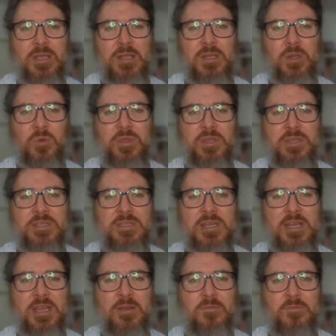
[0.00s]
lawyers
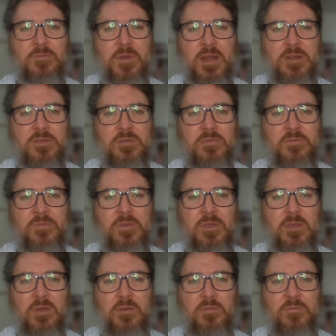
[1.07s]
sitting in front of
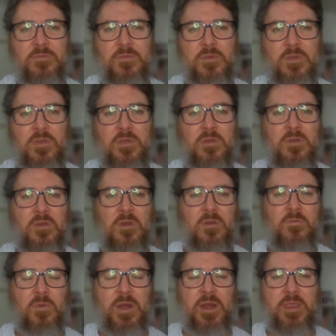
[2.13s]

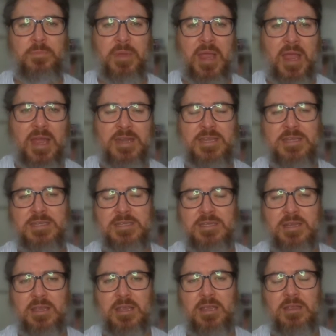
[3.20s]
one of the parties,
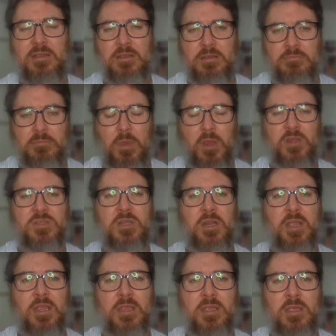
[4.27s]

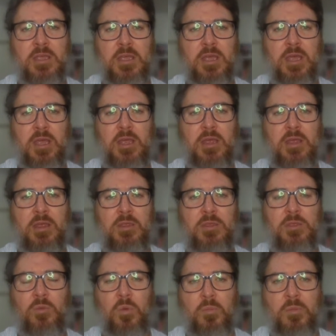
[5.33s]
mostly
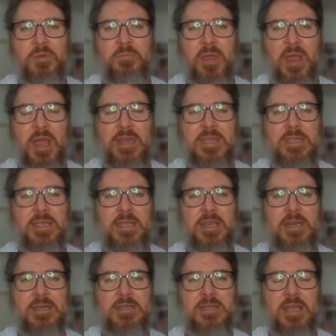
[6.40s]
the woman party,
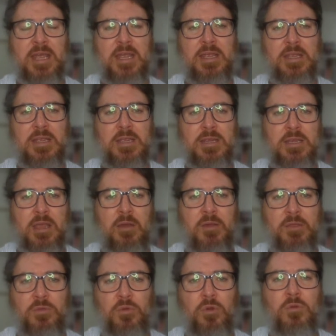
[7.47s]
and
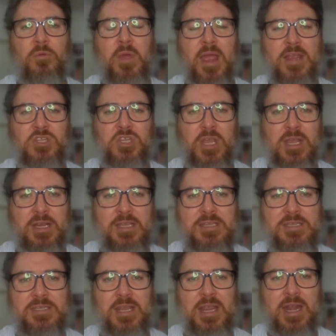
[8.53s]
going through a
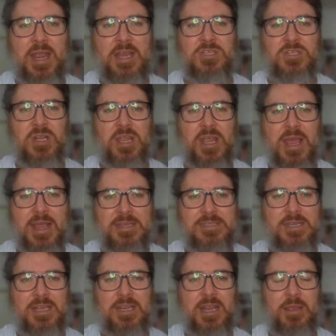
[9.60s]
checklist and actually
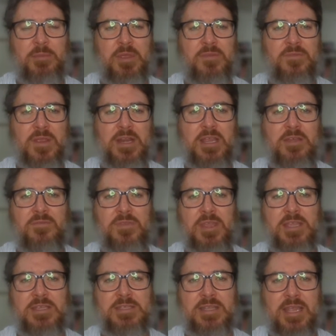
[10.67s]
asking them if any of
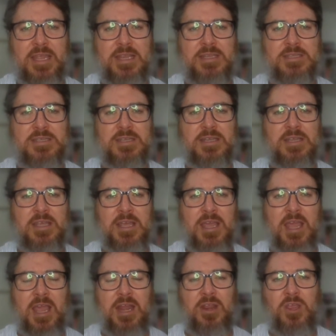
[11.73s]
these things
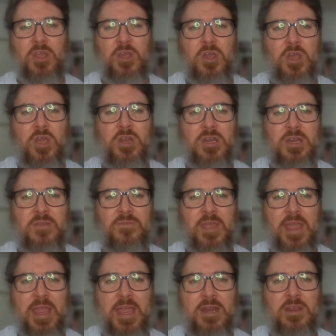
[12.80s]
had occurred, and if
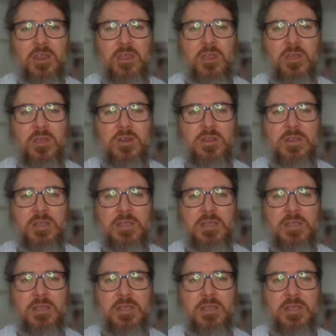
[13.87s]
they had occurred,